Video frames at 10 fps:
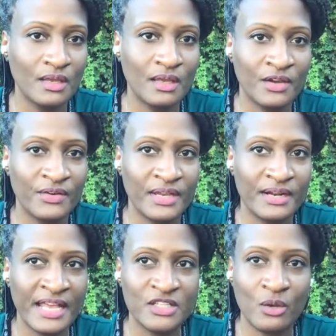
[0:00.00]
All right.
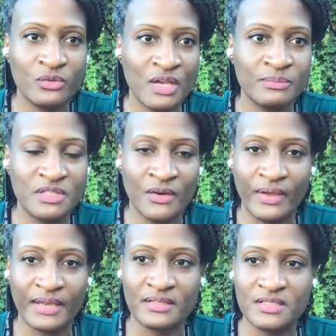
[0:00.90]
I told you.
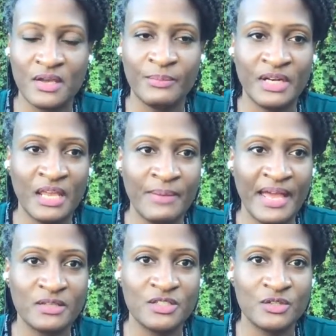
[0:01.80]
Okay. So I'm going to get my
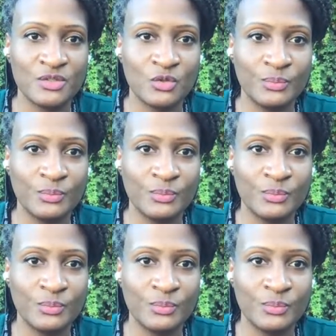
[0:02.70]
house sitter school